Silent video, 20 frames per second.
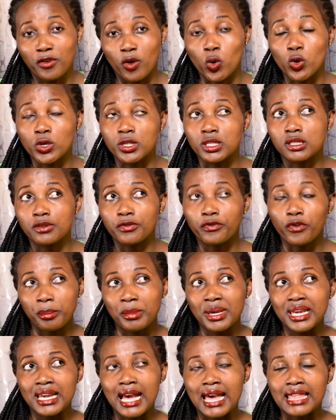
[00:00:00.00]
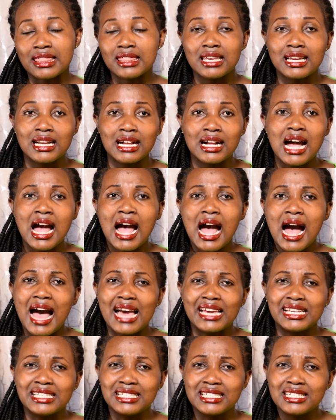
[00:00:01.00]
Because for me, I think
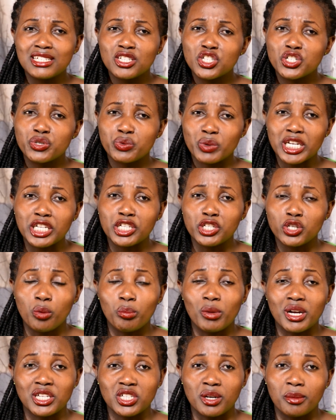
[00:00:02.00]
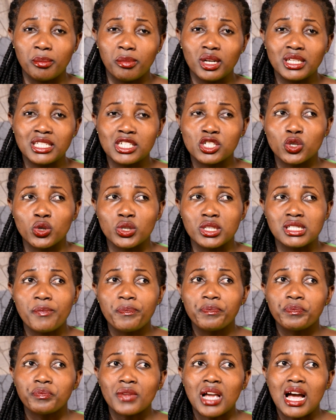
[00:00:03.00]
I didn't really know much about it, because
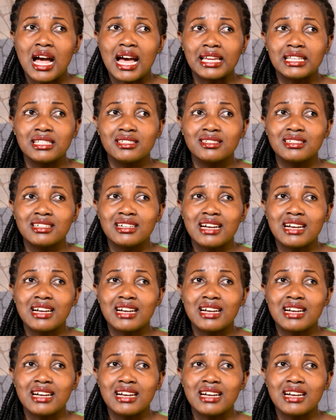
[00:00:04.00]
I